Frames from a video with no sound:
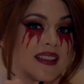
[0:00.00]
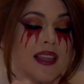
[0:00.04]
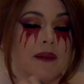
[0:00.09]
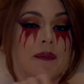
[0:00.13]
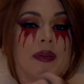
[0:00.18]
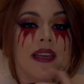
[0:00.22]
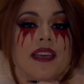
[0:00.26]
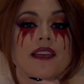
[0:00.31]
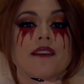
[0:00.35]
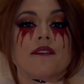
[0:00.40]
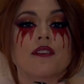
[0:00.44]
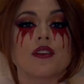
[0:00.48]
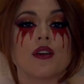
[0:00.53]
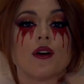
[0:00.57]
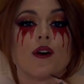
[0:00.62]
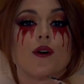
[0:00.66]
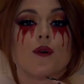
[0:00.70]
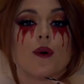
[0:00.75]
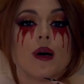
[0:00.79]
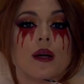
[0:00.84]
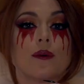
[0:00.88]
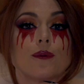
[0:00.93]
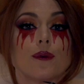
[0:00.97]
Let me give you a
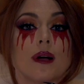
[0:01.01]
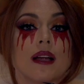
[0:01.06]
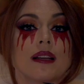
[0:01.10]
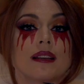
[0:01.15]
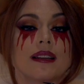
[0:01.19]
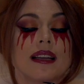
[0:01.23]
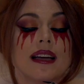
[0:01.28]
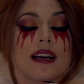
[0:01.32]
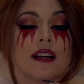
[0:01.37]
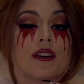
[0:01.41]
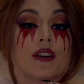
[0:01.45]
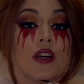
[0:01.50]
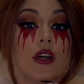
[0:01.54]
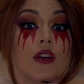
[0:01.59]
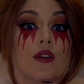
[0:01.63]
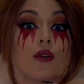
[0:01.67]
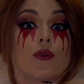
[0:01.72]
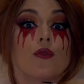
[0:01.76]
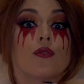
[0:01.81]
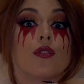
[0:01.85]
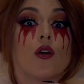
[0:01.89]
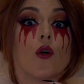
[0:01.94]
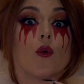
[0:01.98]
quick rundown on
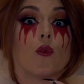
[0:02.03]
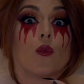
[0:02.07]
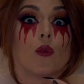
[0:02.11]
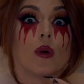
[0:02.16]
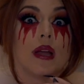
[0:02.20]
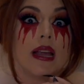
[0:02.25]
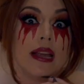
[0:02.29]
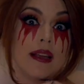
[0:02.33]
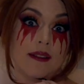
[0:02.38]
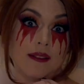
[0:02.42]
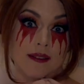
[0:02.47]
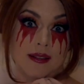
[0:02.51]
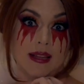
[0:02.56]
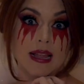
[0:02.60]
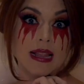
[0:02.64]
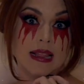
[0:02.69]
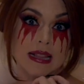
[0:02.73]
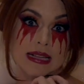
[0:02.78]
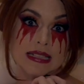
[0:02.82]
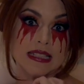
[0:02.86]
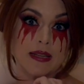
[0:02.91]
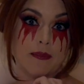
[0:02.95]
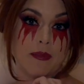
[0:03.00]
who the real
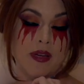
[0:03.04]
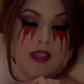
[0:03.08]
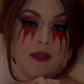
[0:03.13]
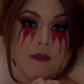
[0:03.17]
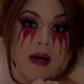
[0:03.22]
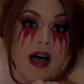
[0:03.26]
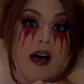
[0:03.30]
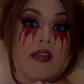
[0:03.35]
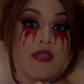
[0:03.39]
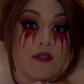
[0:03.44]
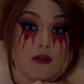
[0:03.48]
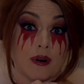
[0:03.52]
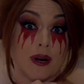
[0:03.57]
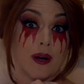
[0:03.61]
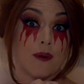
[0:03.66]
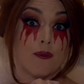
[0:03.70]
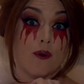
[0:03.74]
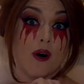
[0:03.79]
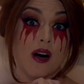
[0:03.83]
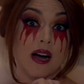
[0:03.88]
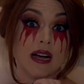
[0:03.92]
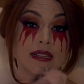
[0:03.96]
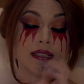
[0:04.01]
Elizabeth Báthory
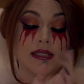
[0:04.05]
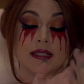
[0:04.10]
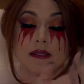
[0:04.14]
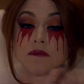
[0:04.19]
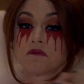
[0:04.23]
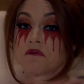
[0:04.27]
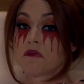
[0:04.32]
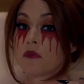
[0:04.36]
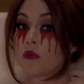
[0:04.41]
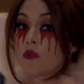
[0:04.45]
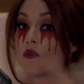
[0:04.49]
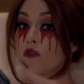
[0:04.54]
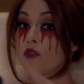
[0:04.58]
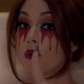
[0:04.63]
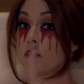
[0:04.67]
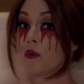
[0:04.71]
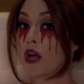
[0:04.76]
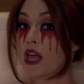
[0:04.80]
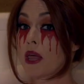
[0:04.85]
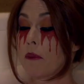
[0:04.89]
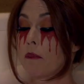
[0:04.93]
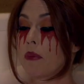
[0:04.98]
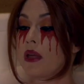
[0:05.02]
was from
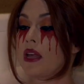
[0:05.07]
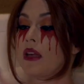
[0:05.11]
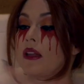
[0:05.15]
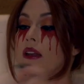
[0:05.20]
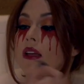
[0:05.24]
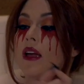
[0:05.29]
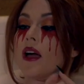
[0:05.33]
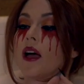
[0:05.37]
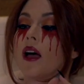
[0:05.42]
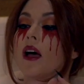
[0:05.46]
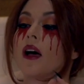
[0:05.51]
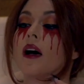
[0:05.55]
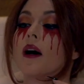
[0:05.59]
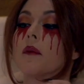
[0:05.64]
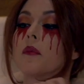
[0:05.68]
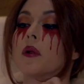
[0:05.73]
Wikipedia.